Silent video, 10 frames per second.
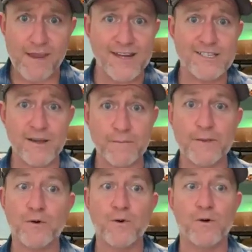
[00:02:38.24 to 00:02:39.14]
and some
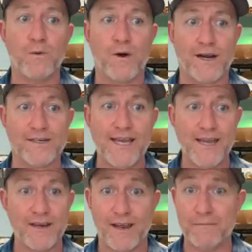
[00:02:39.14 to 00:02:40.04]
people will want to take it